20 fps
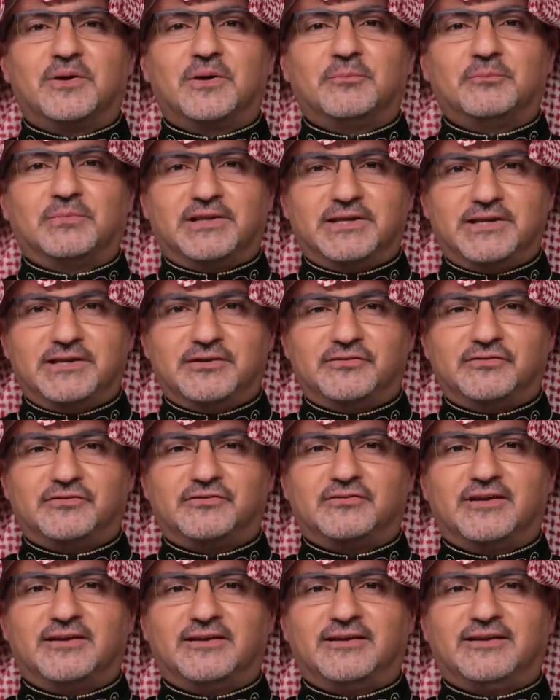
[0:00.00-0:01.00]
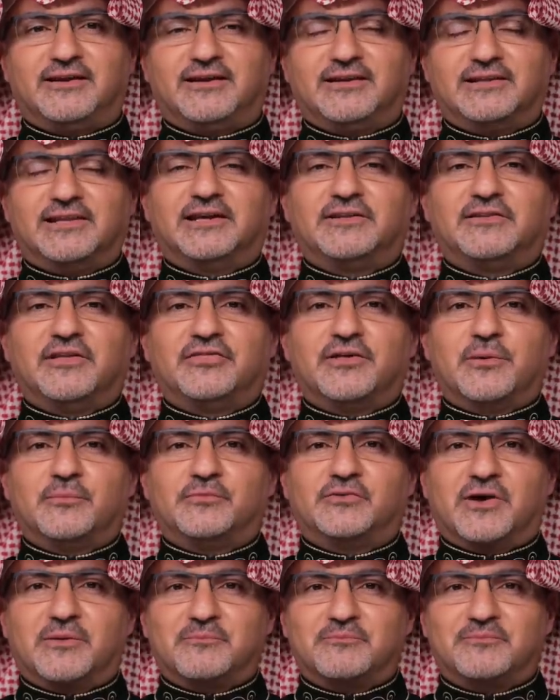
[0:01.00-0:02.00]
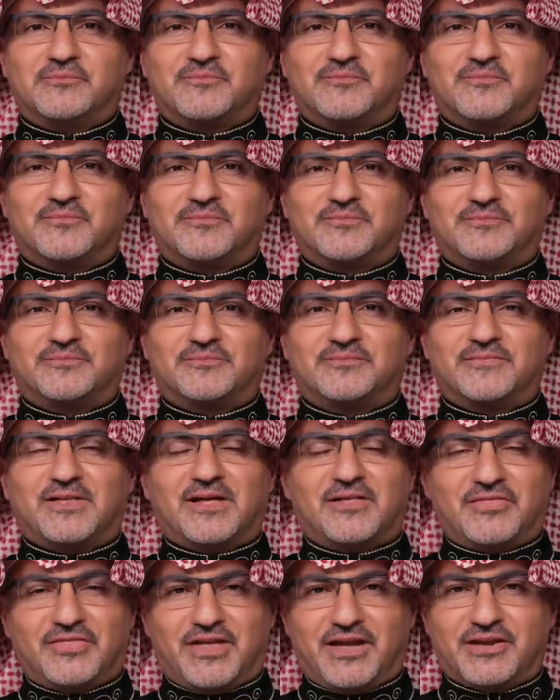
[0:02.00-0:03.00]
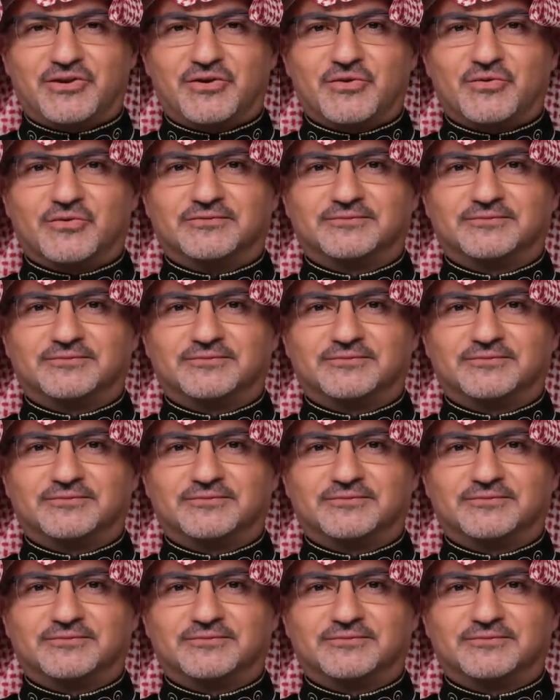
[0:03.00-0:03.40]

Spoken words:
please click the thumbs up. Thank you.